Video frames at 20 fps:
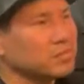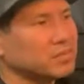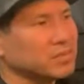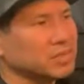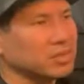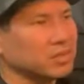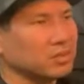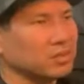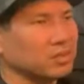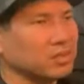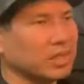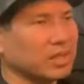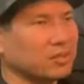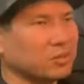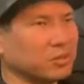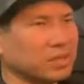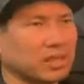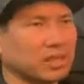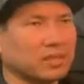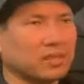So I
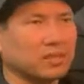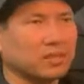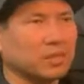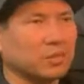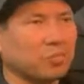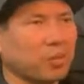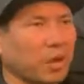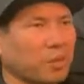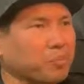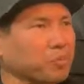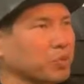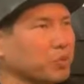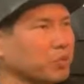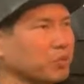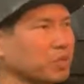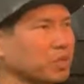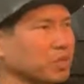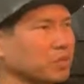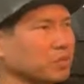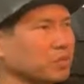know that the popular
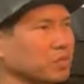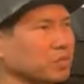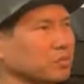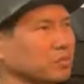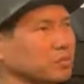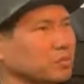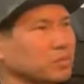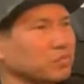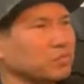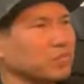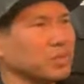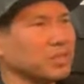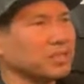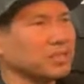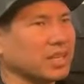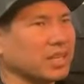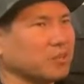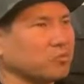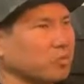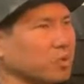one is a
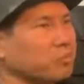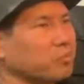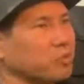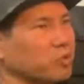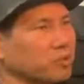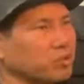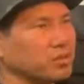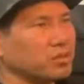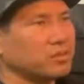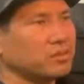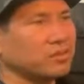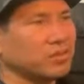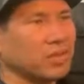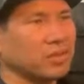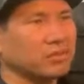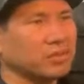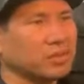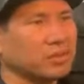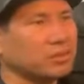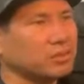Mustad Rip Roller
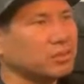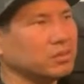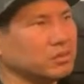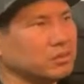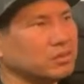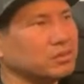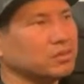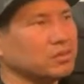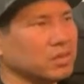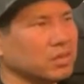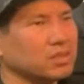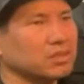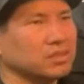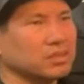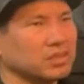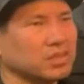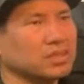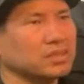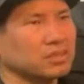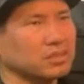500.
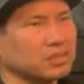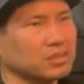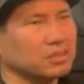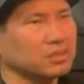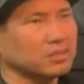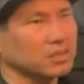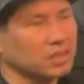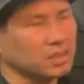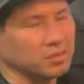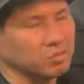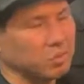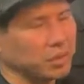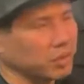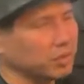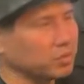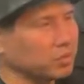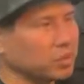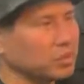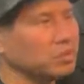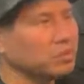That's a good big
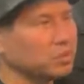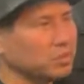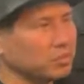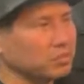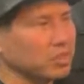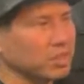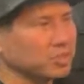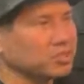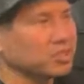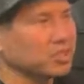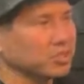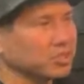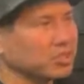one. Big jig.